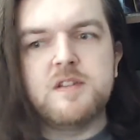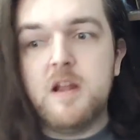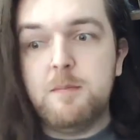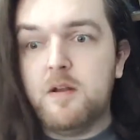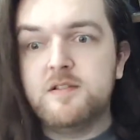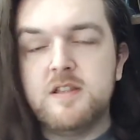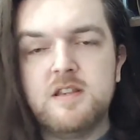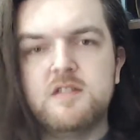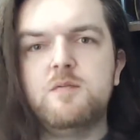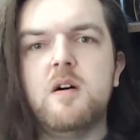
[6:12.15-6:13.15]
and it applies to
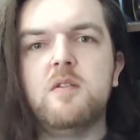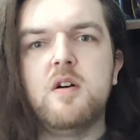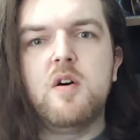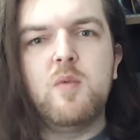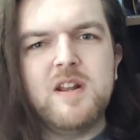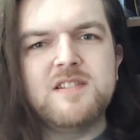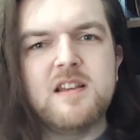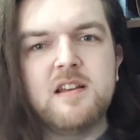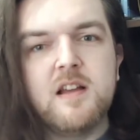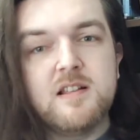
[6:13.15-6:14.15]
this as well. What is
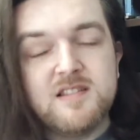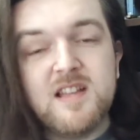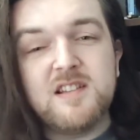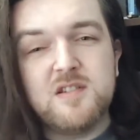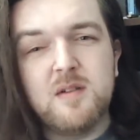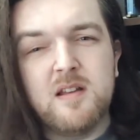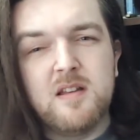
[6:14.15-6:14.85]
it? And stick to it.